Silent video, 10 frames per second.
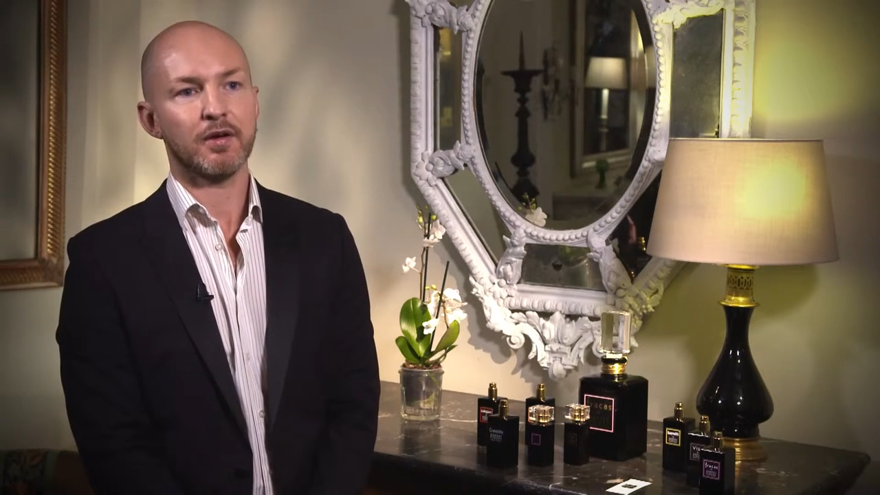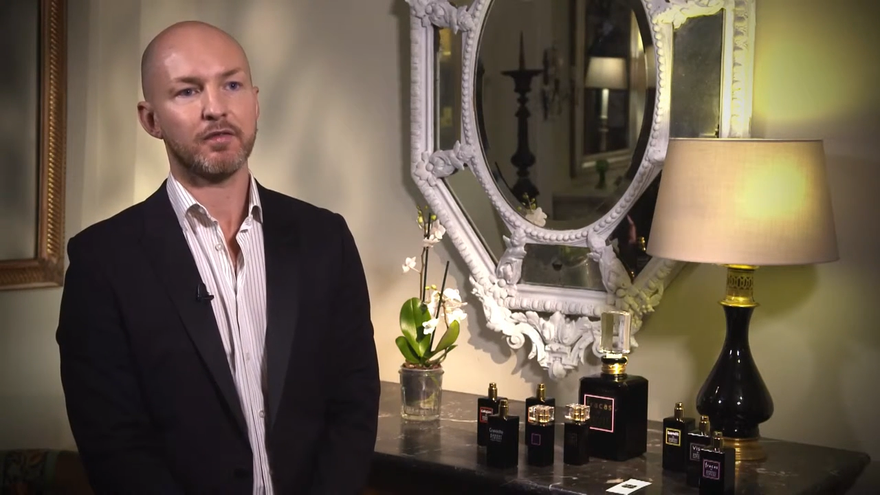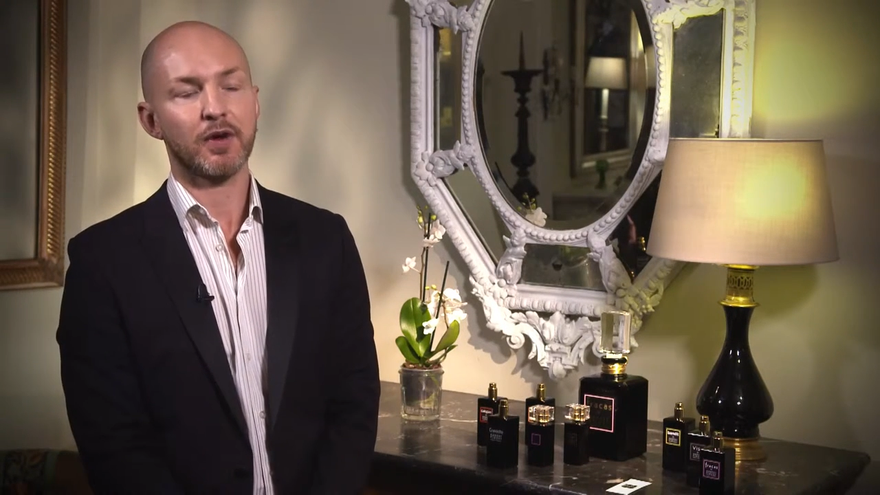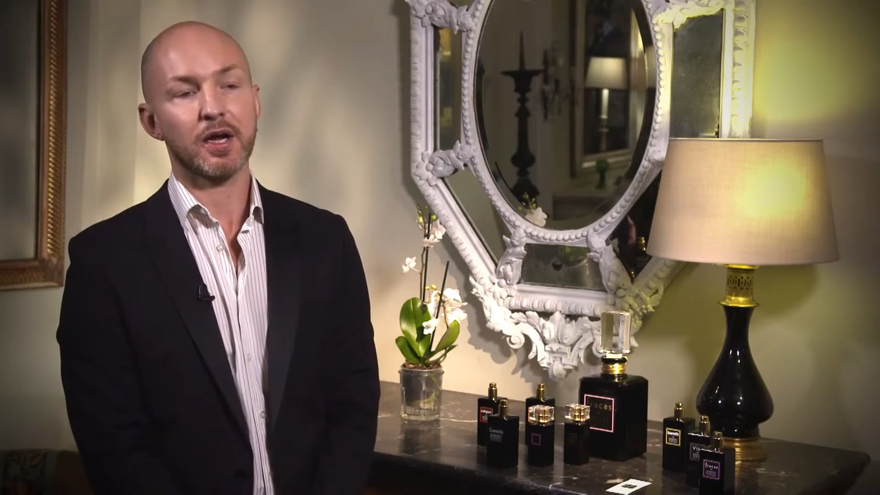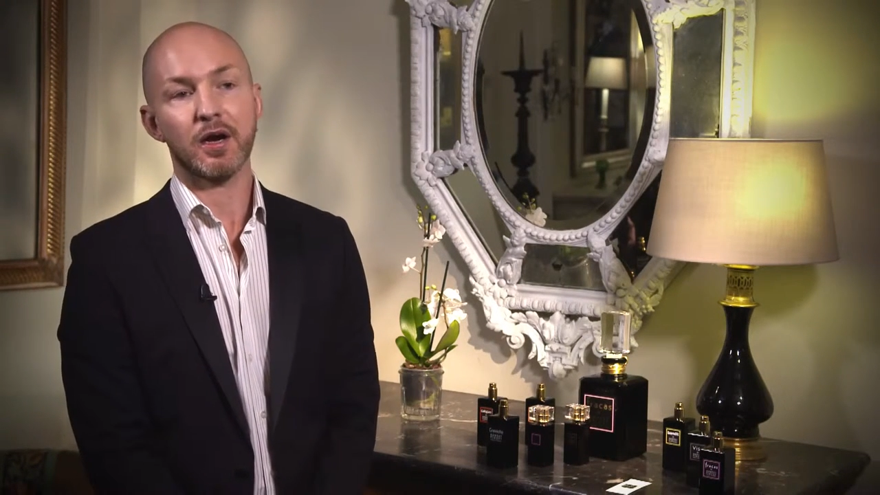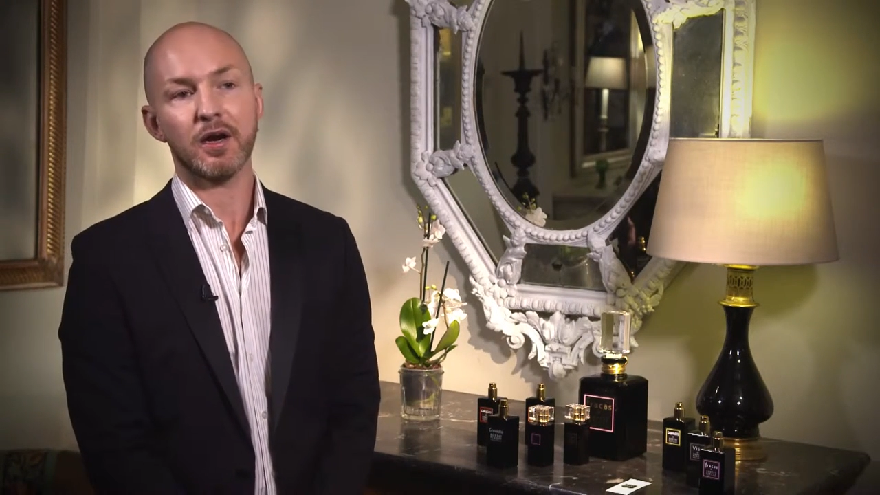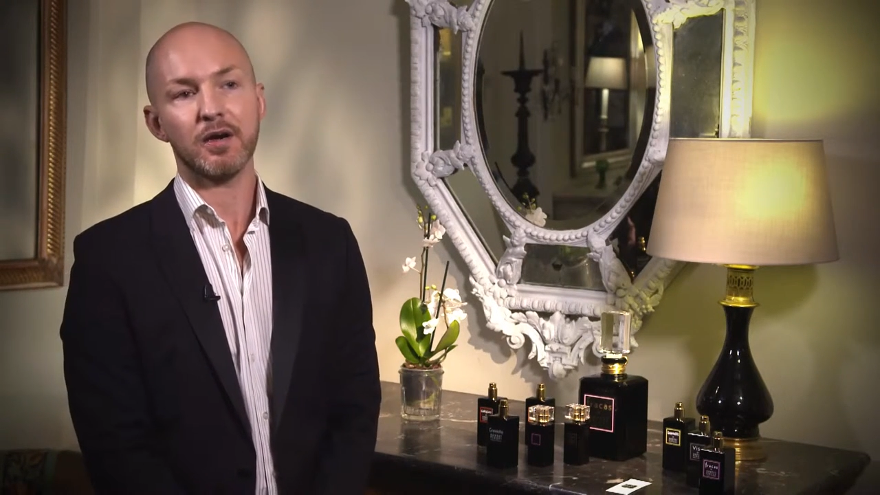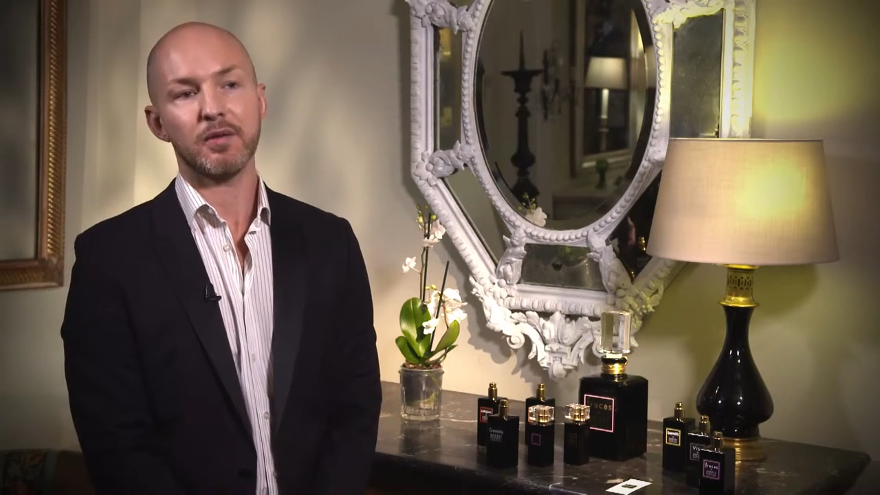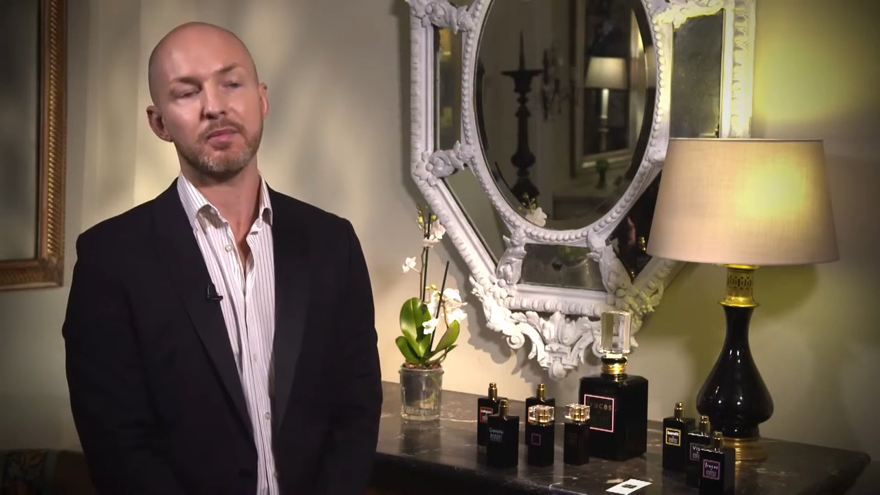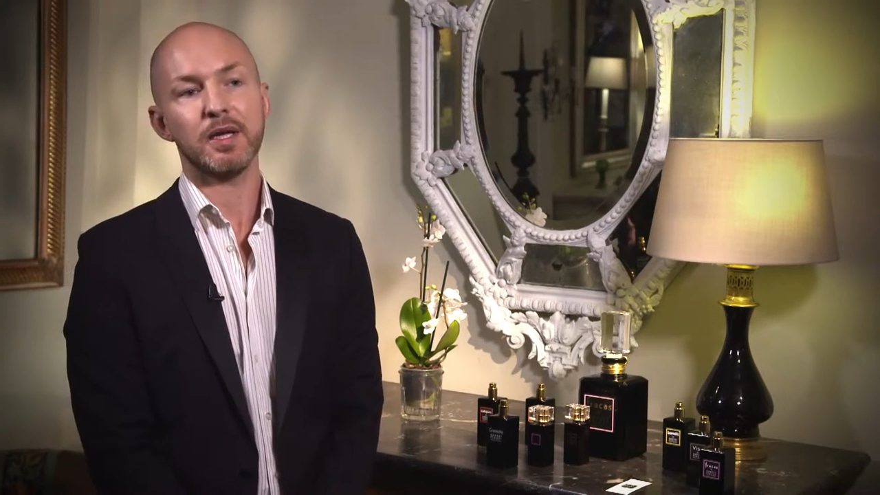
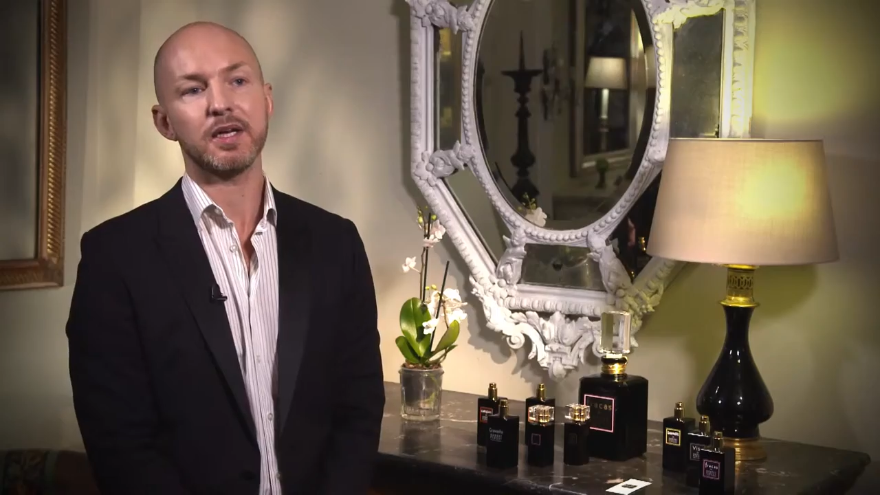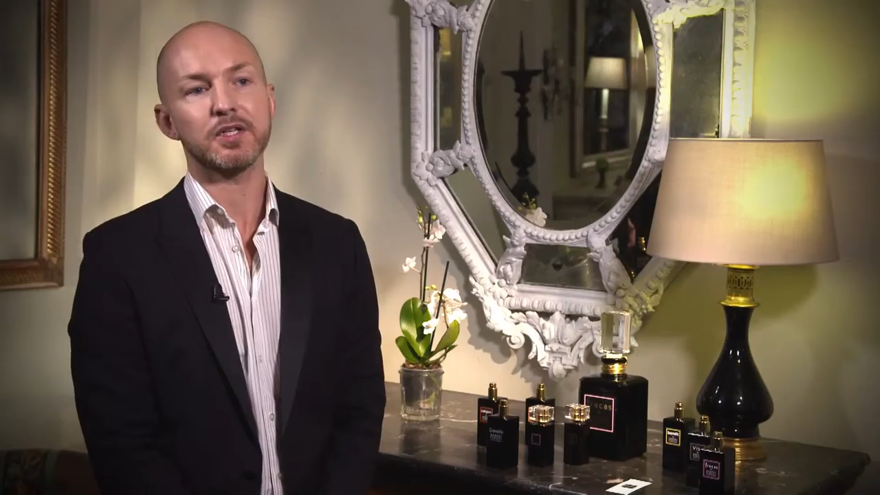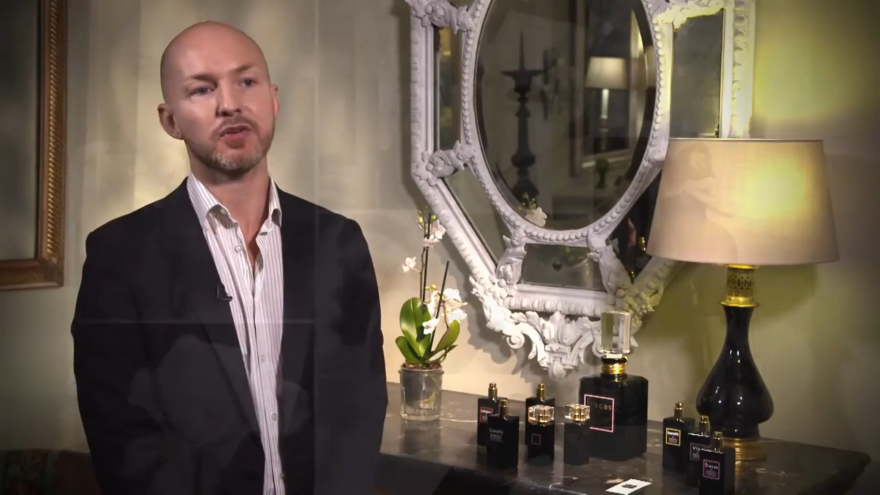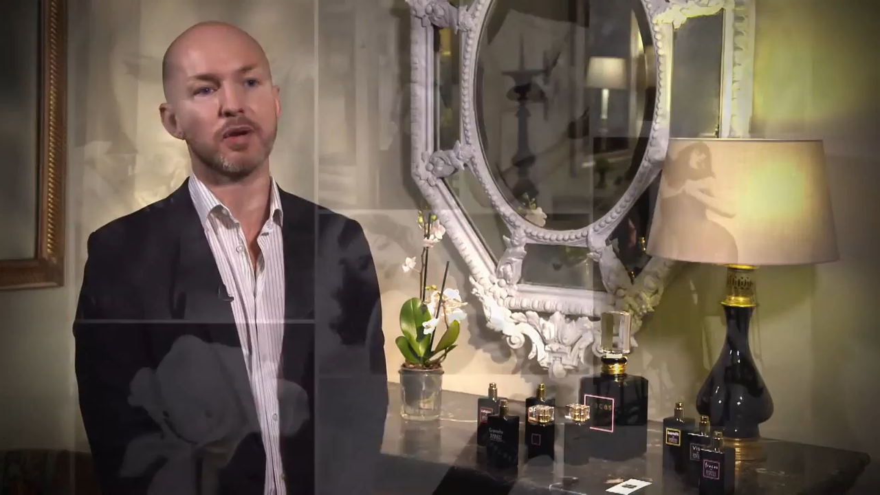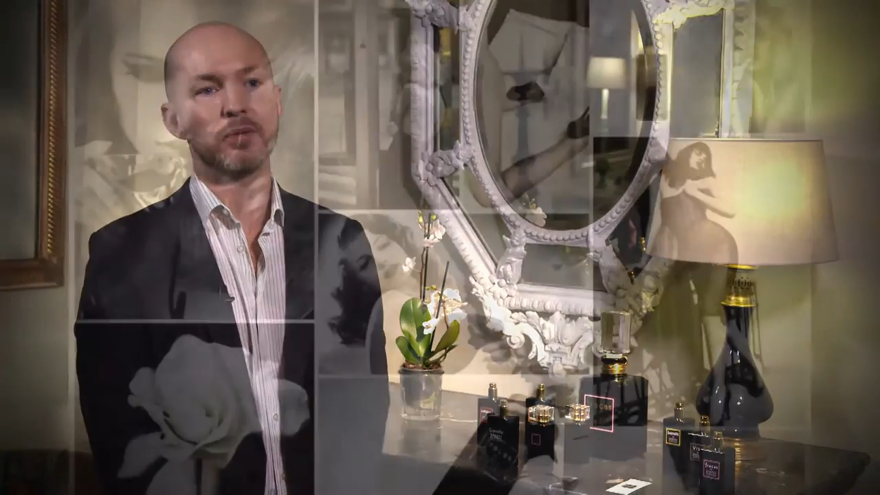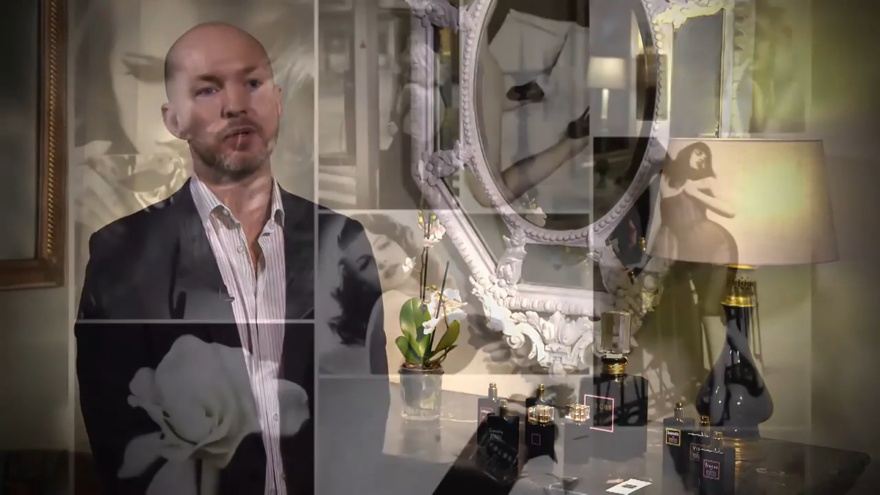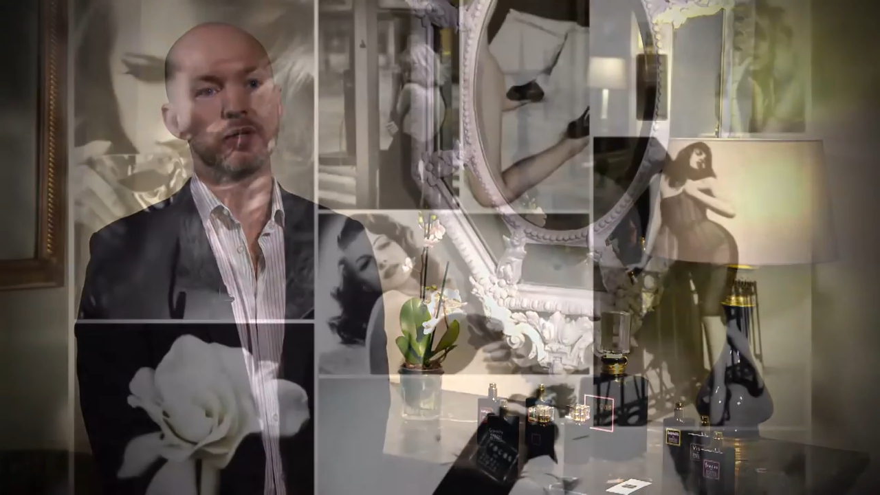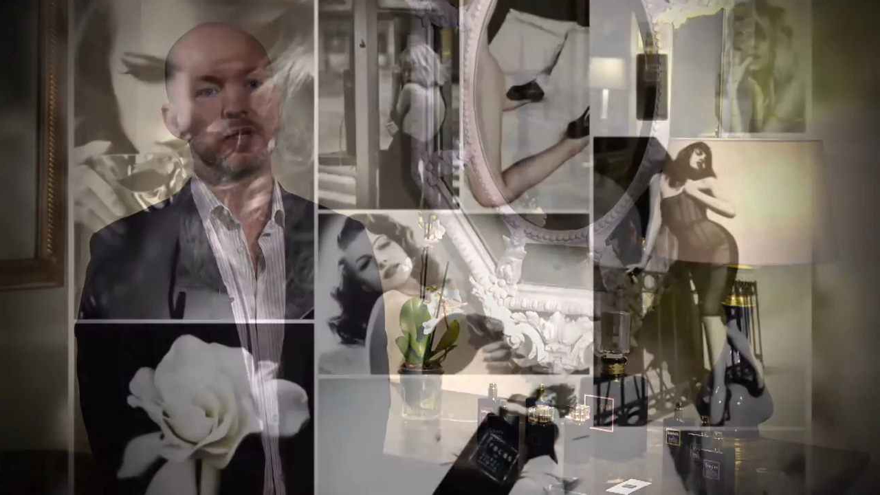Fracas, meaning trouble,